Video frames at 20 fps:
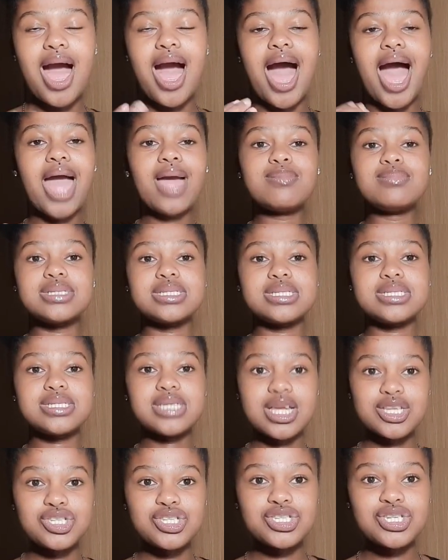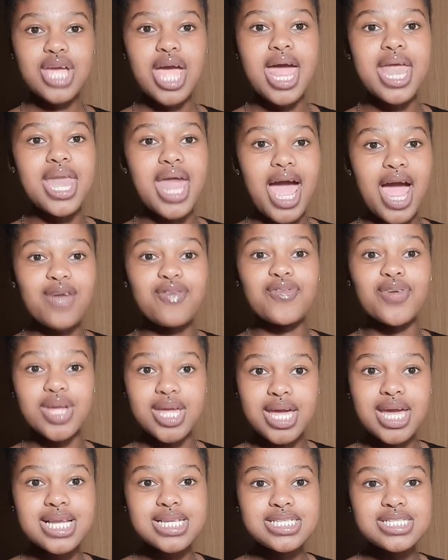I am such an
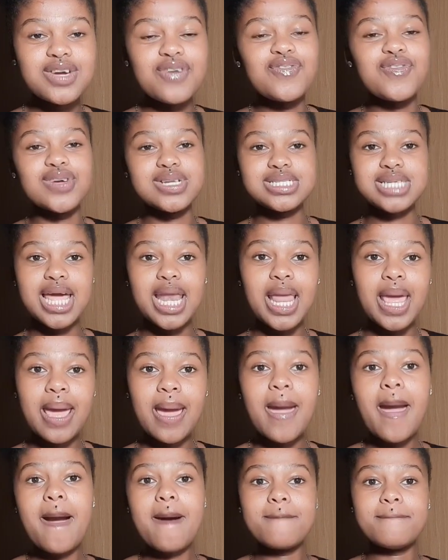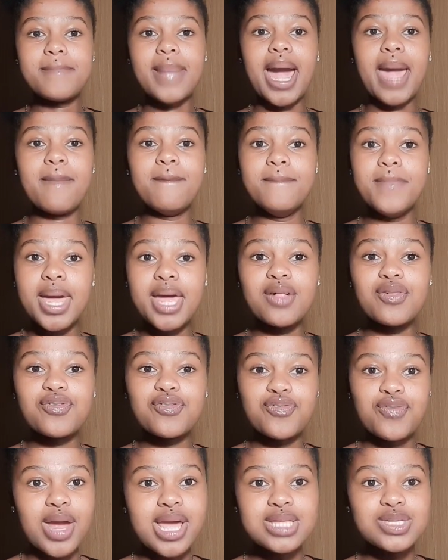advocate for telling my male
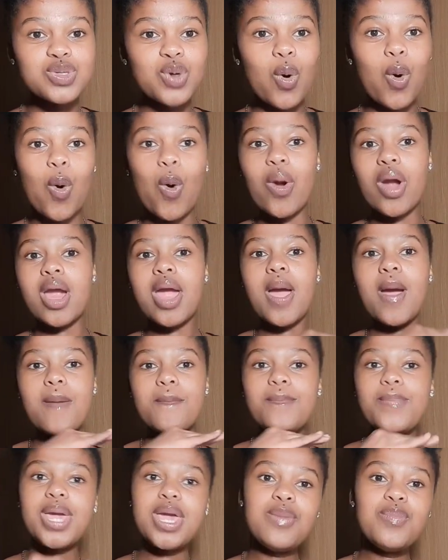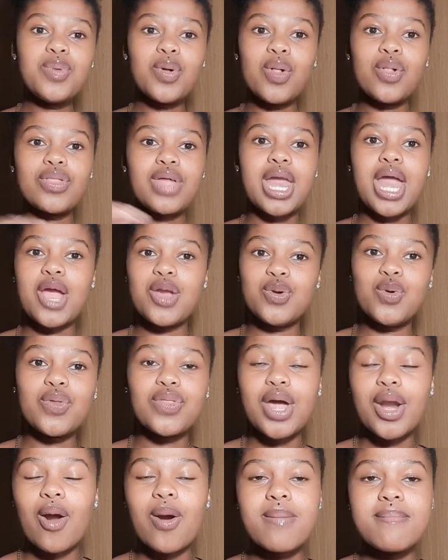friends or people that I know
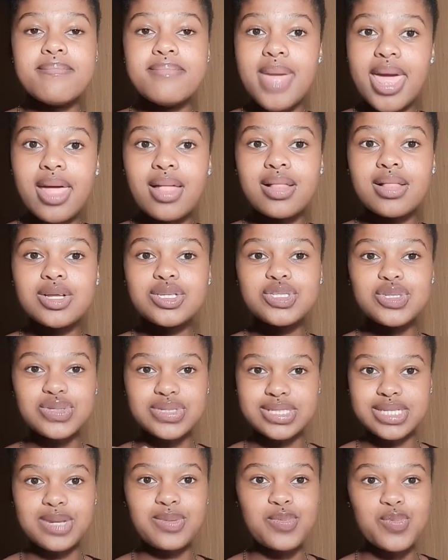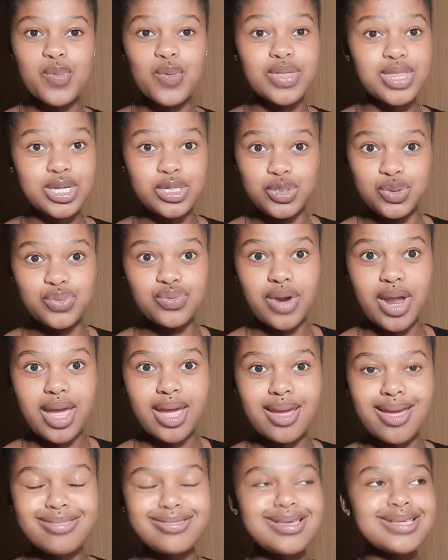that are male to sleep with a
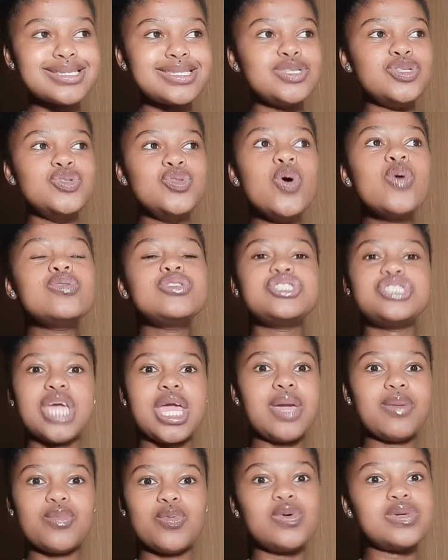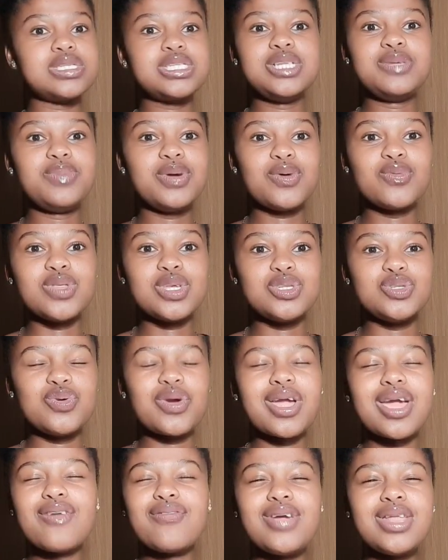do-rag. There's no shame with sleeping with a
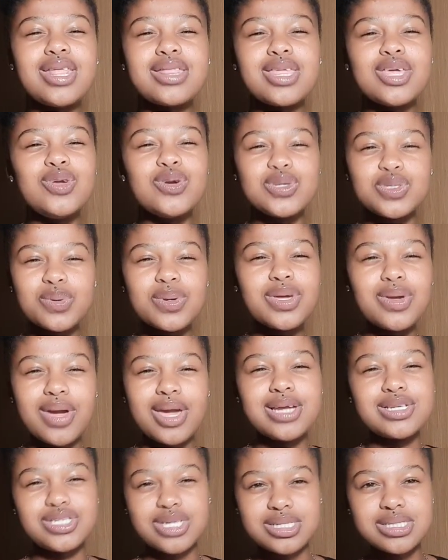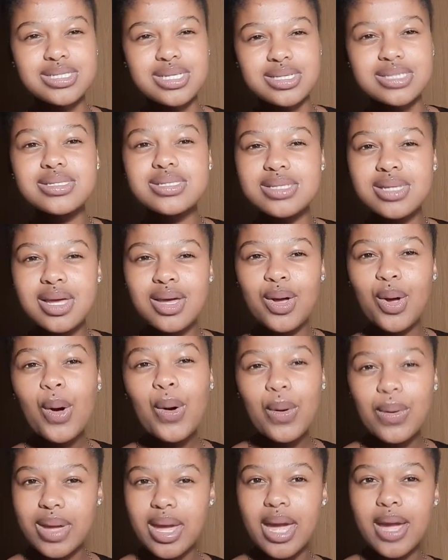do-rag. If anything, you're doing your hair justice,
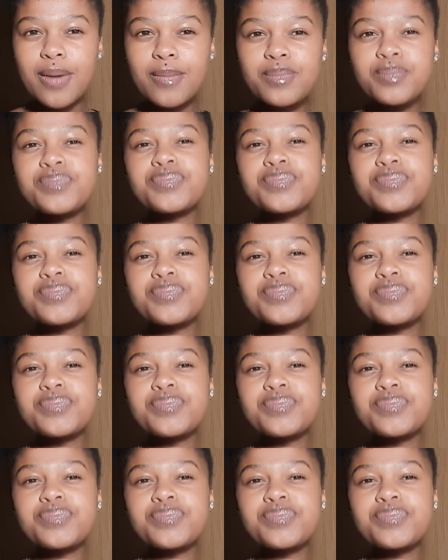okay?